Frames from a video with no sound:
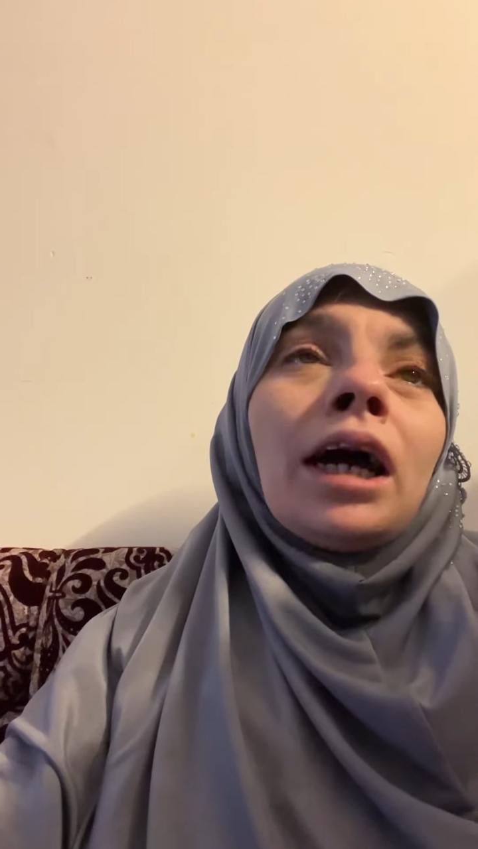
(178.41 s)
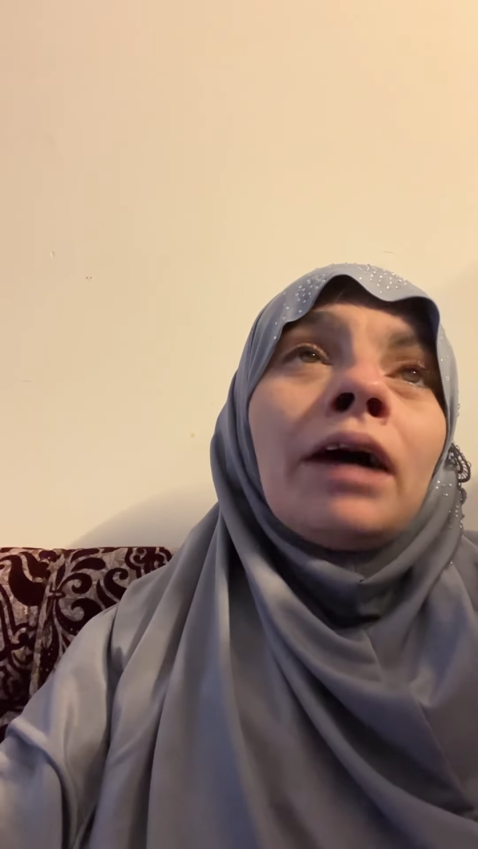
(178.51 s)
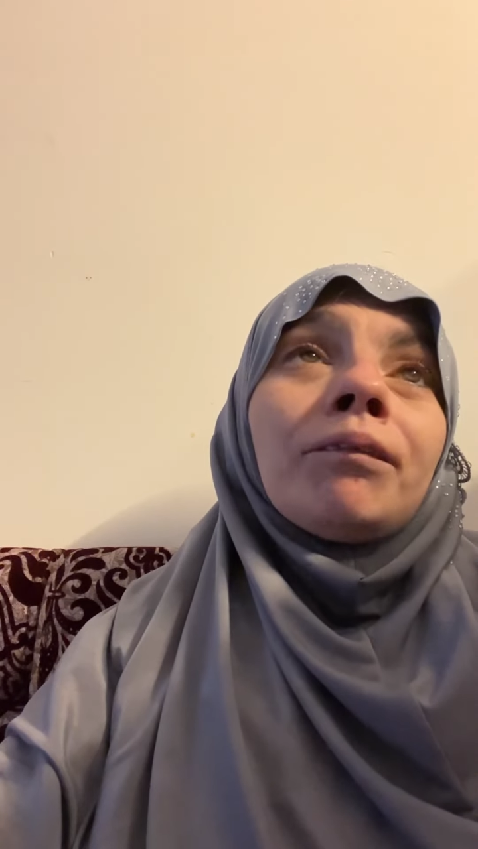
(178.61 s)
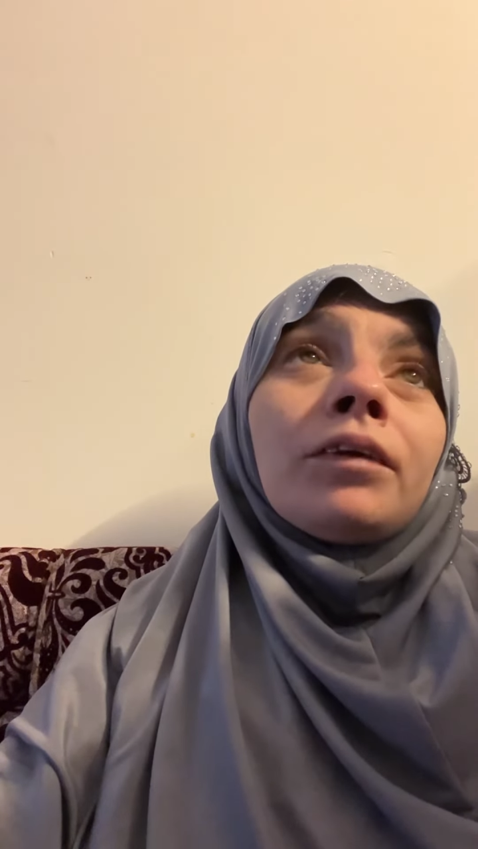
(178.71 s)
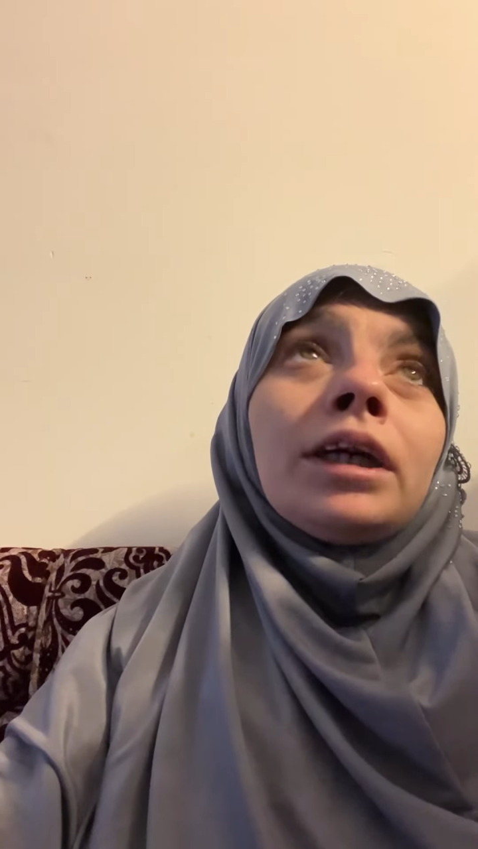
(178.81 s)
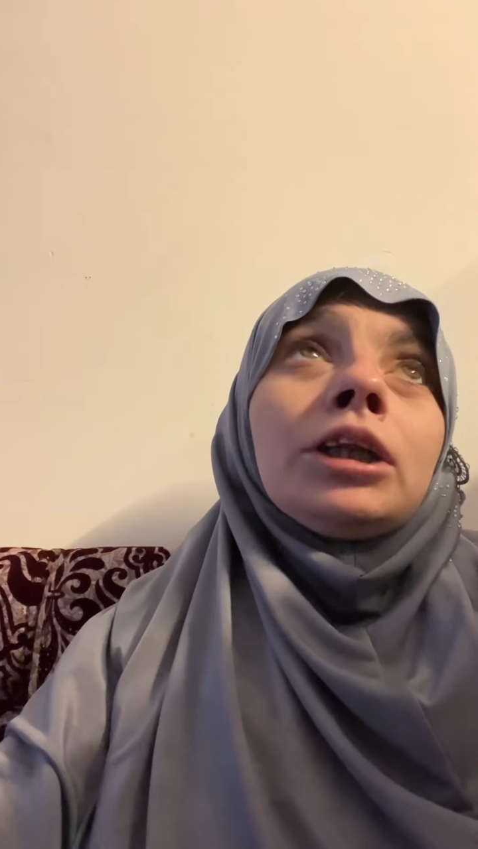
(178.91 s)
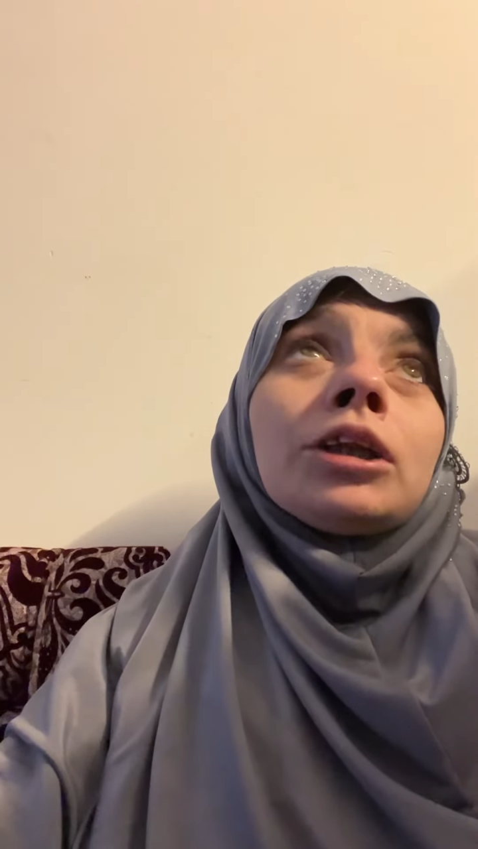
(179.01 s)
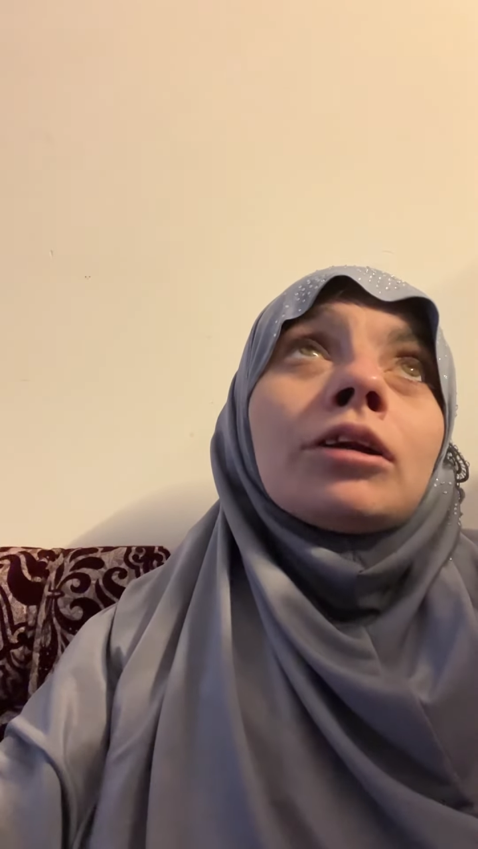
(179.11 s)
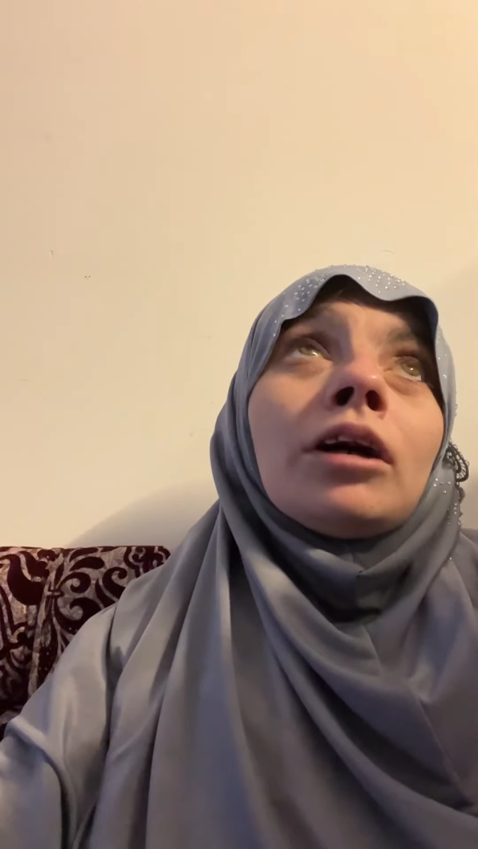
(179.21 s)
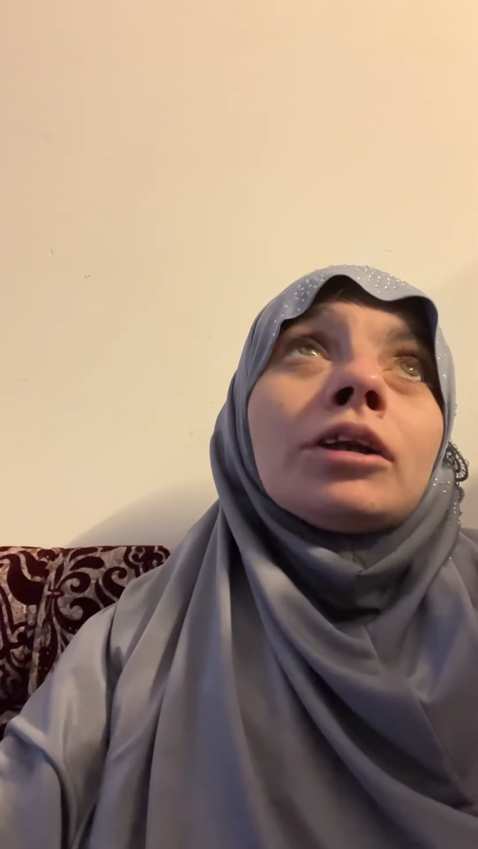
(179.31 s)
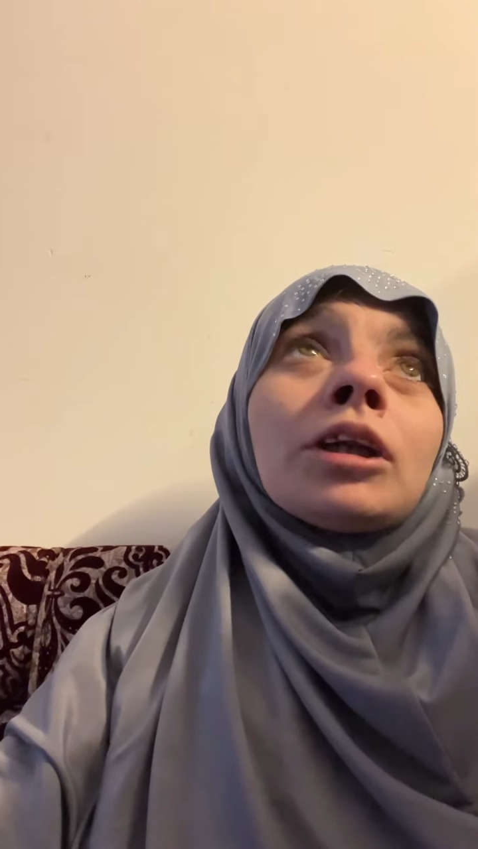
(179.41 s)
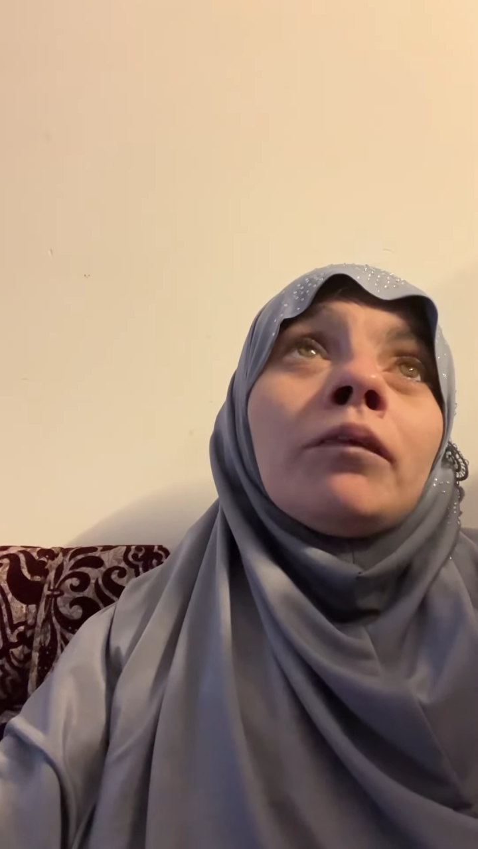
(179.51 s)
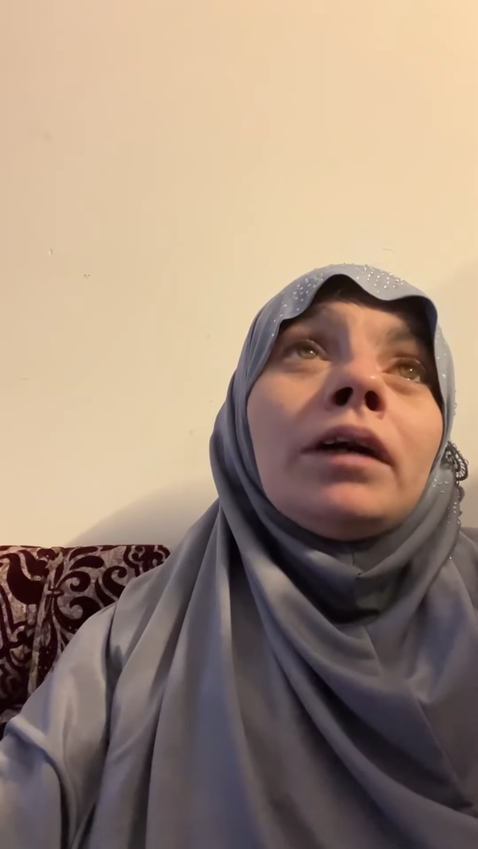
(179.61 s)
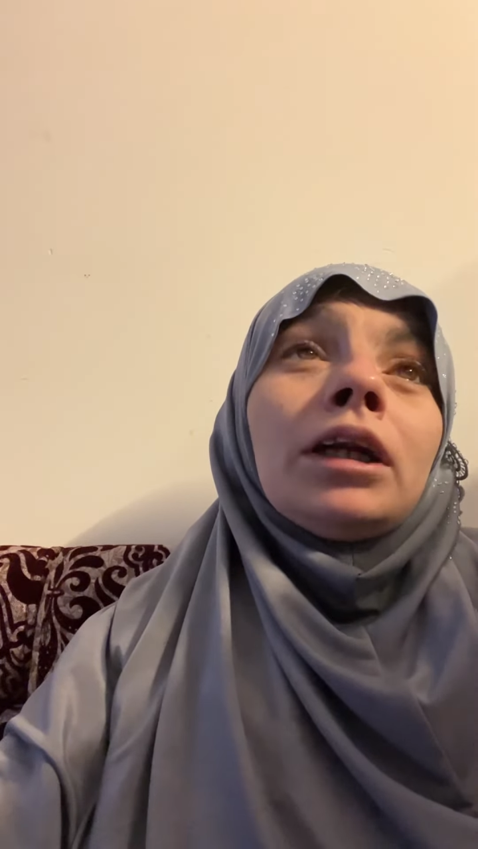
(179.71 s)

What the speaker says: and please don't tell me